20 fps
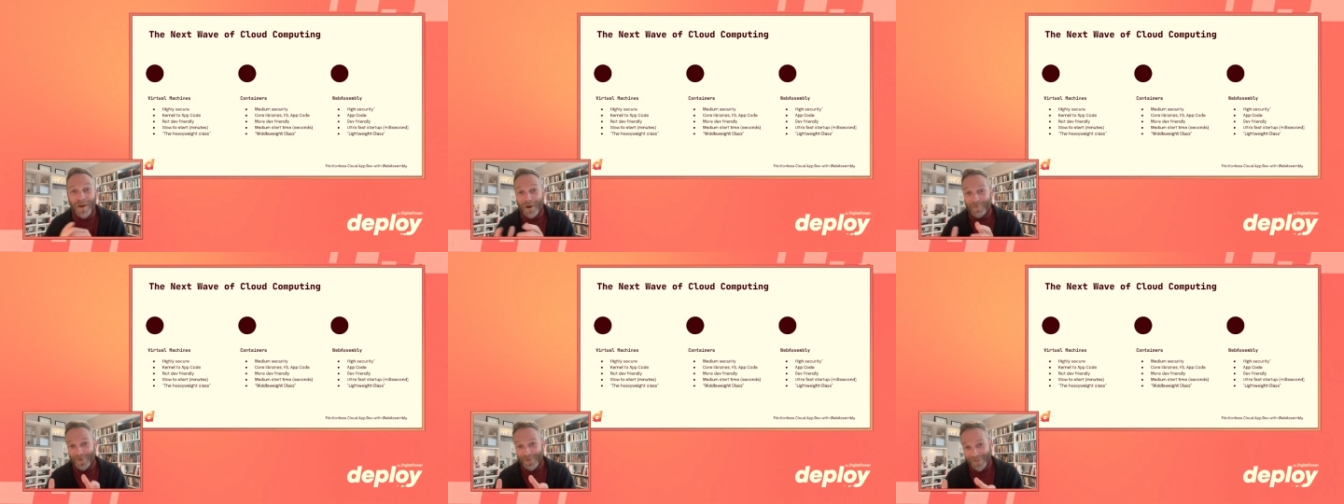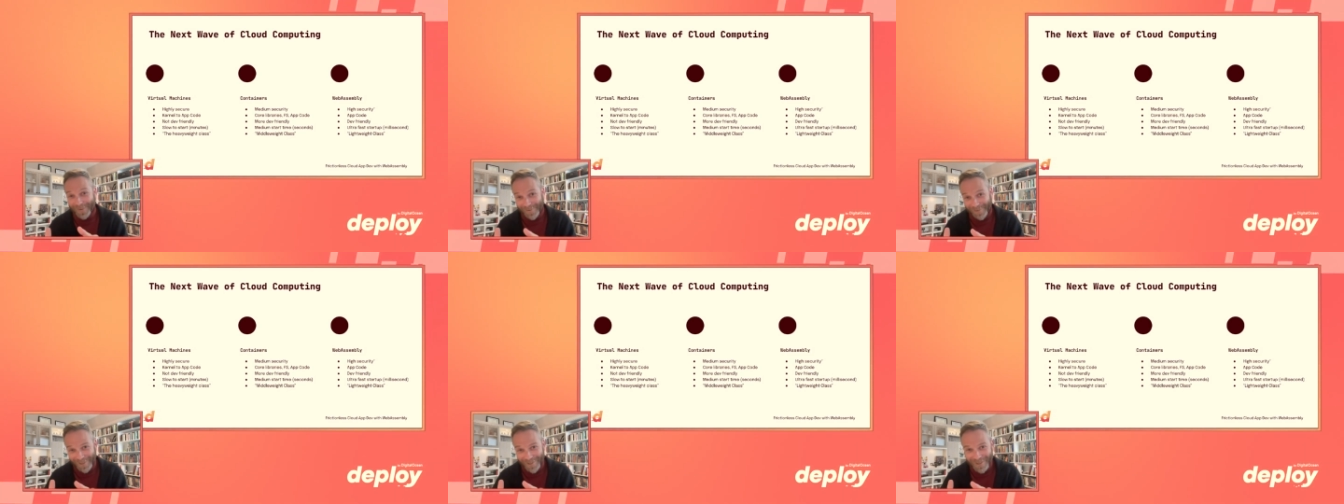
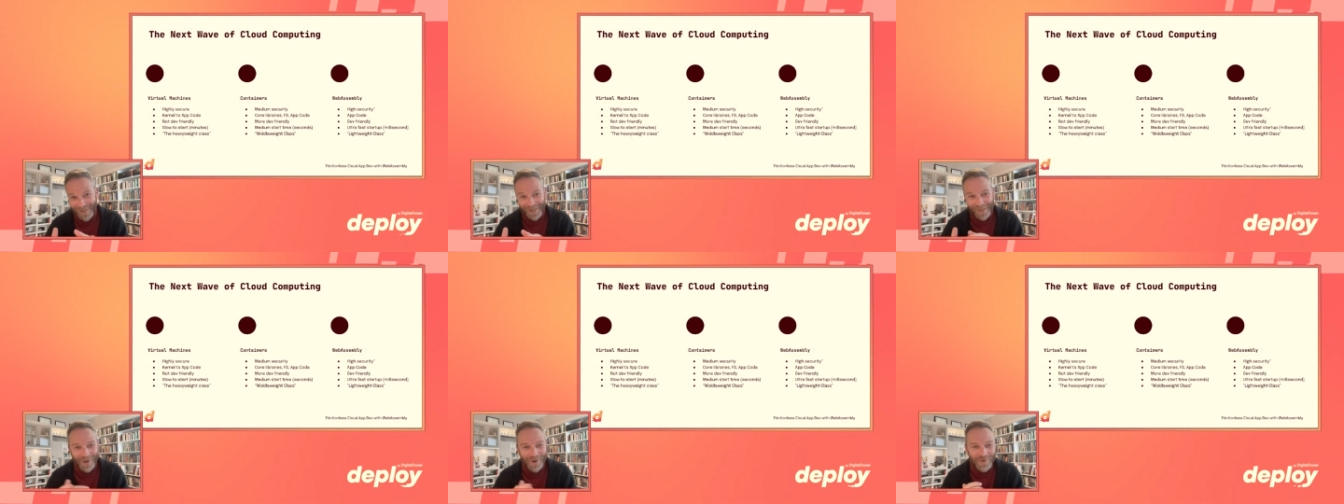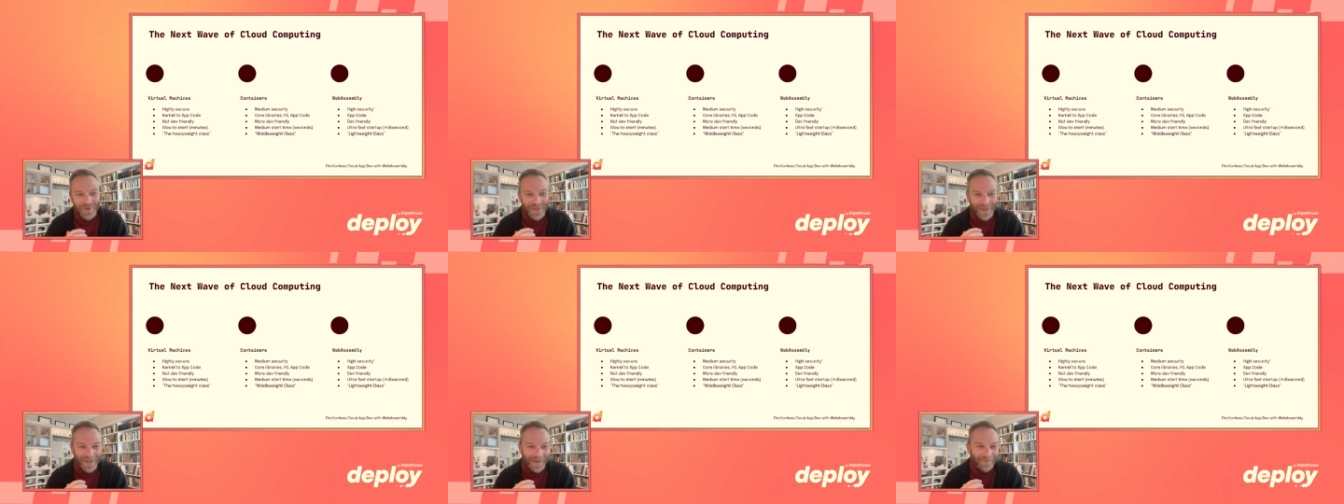machine environment is
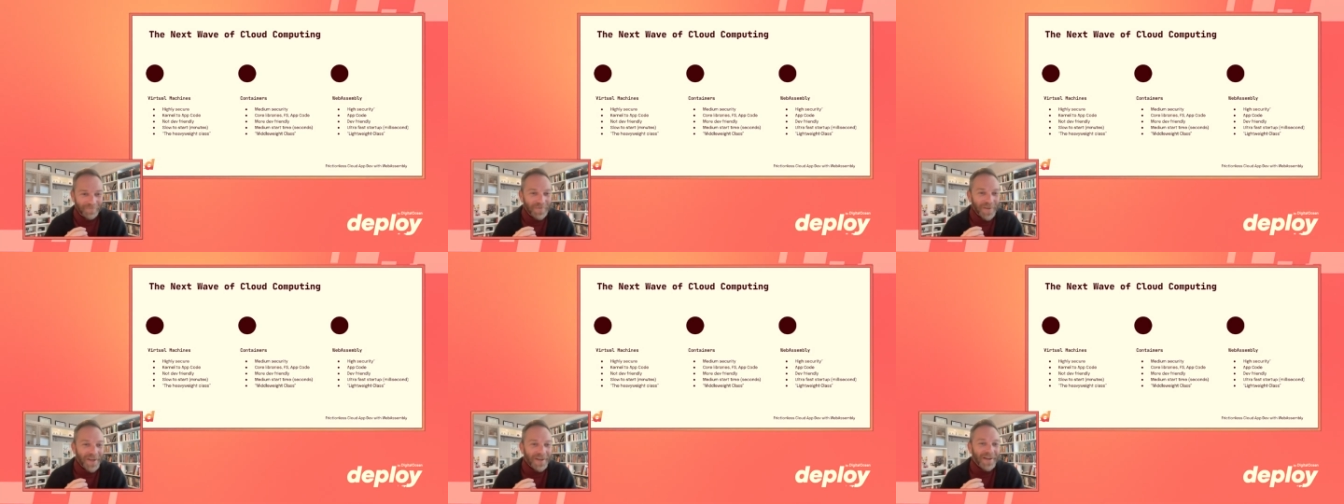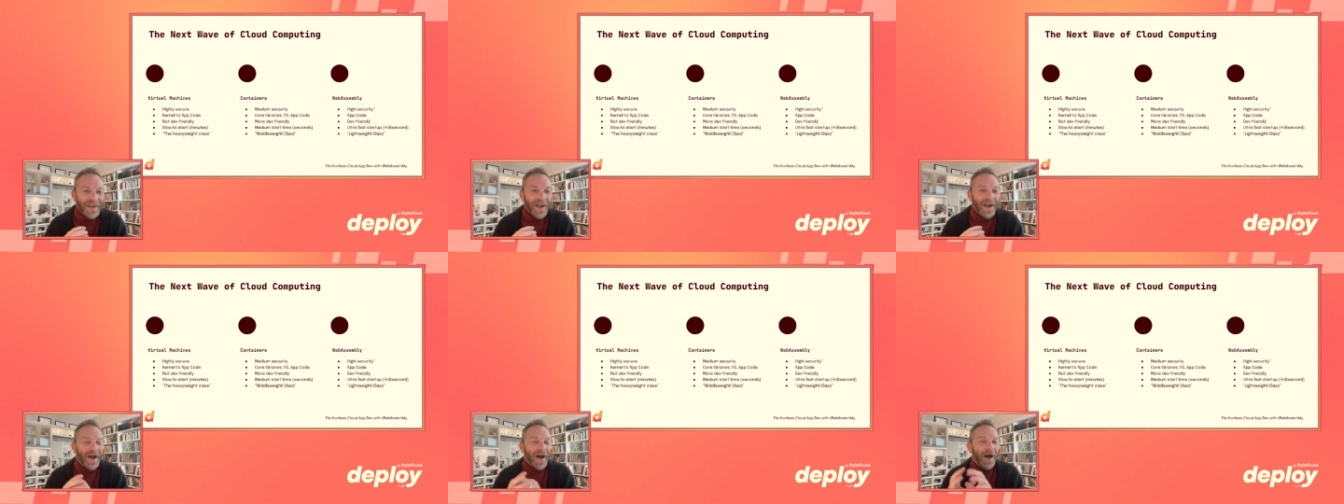
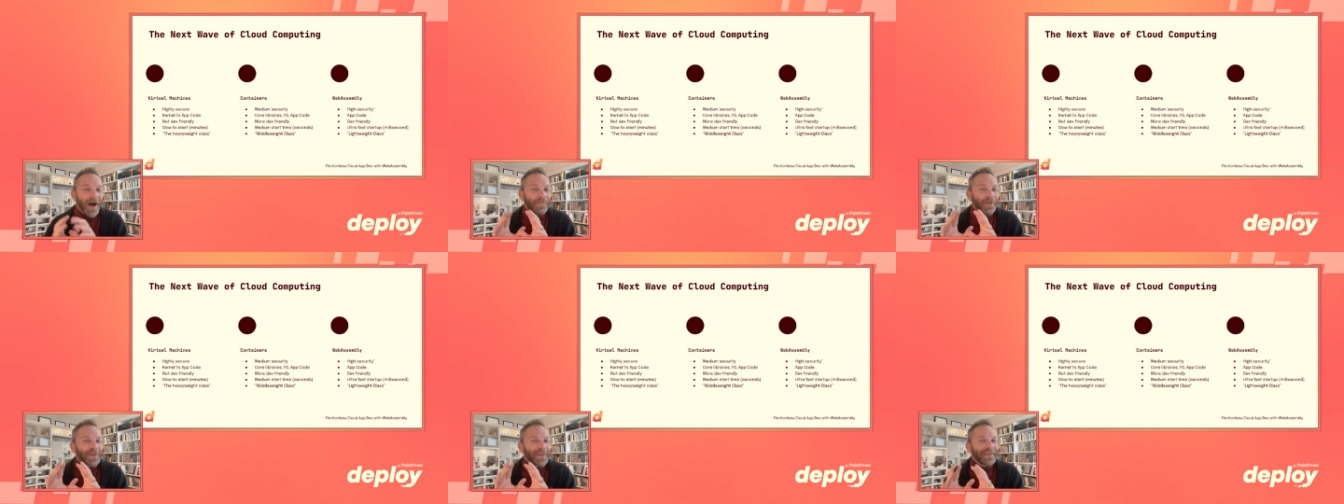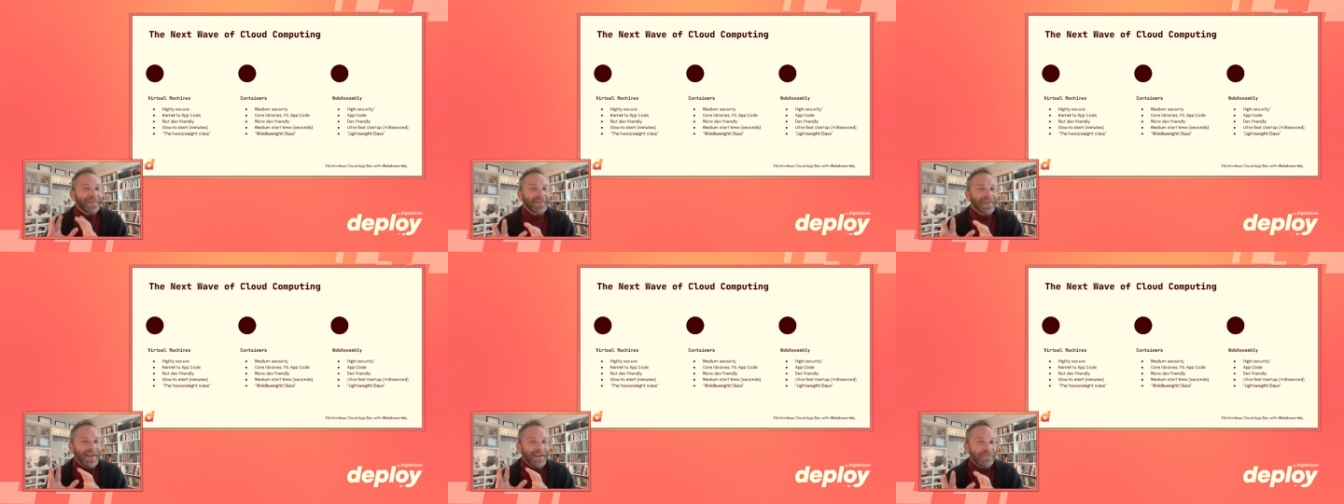DigitalOcean.
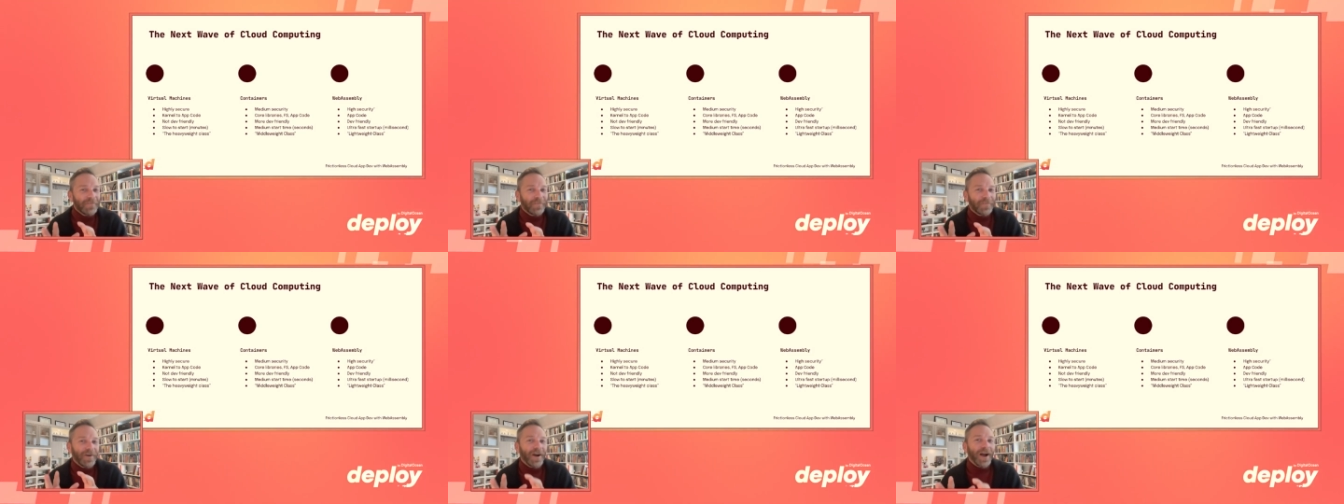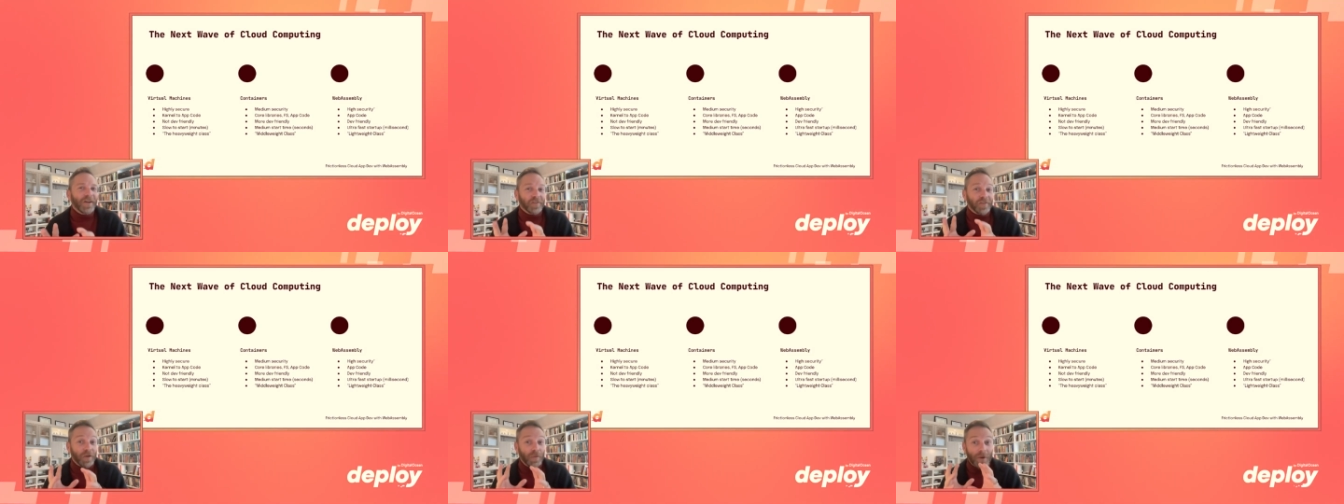Uh, but the
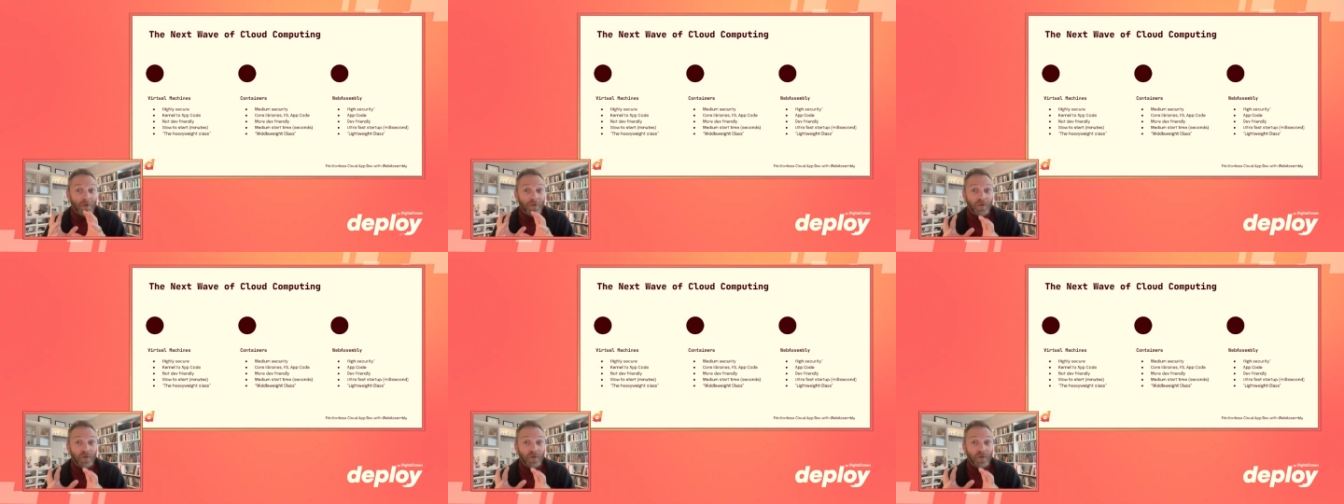thing for